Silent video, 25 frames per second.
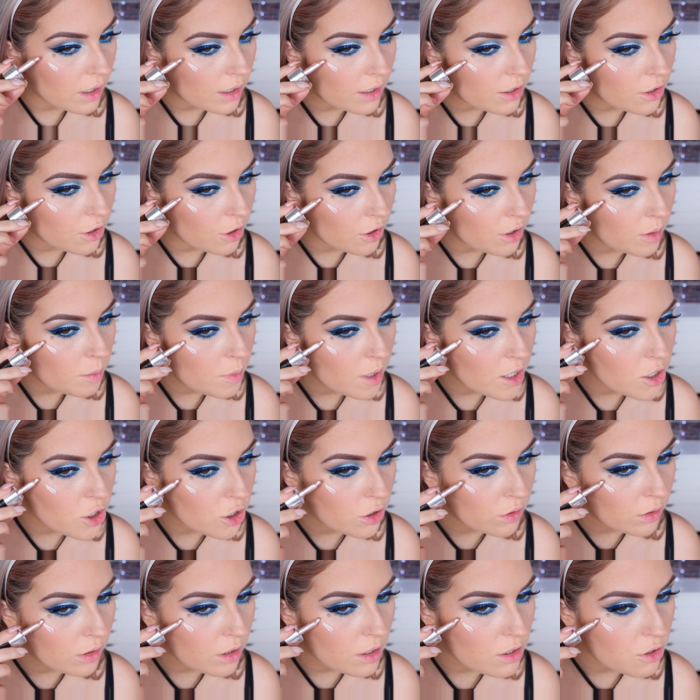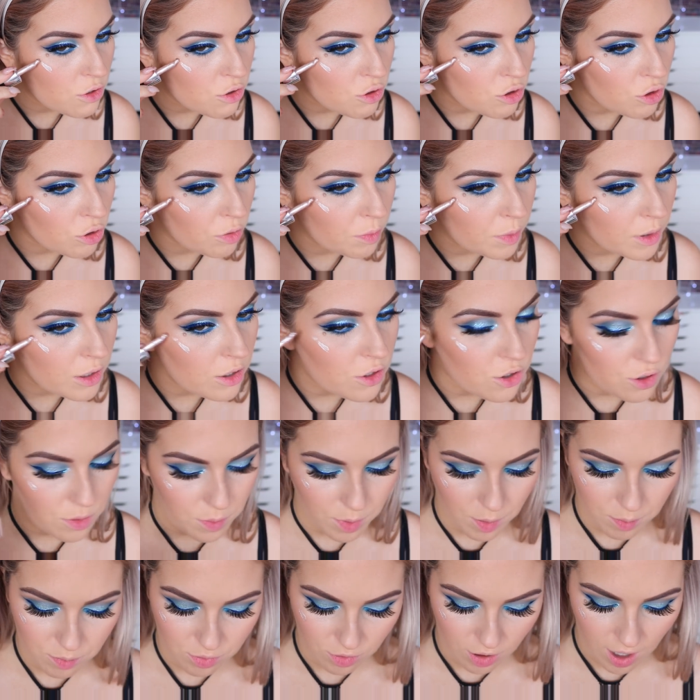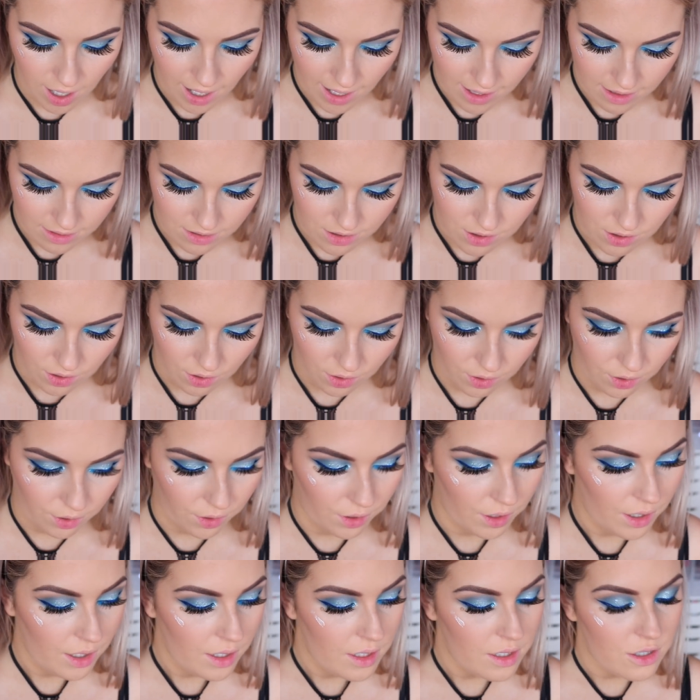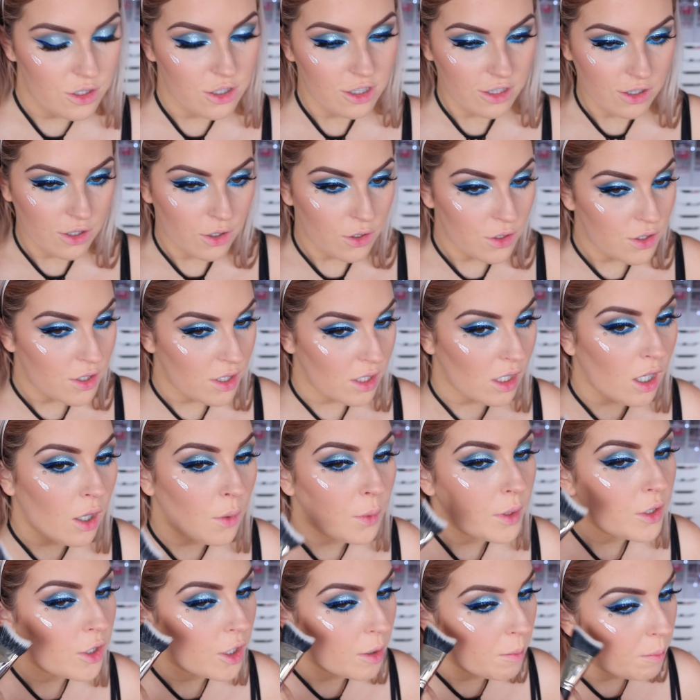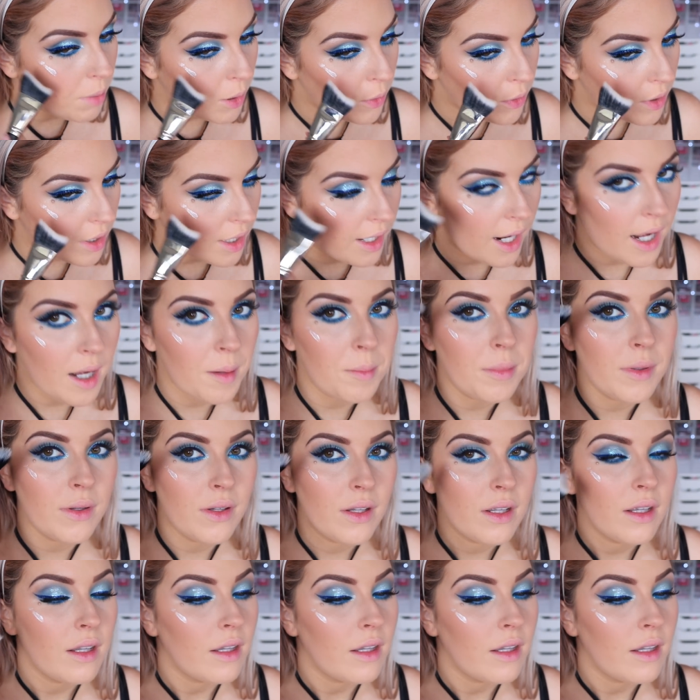Like, you don't need much at all. It's super, super bright. So just go slow and you can build it up.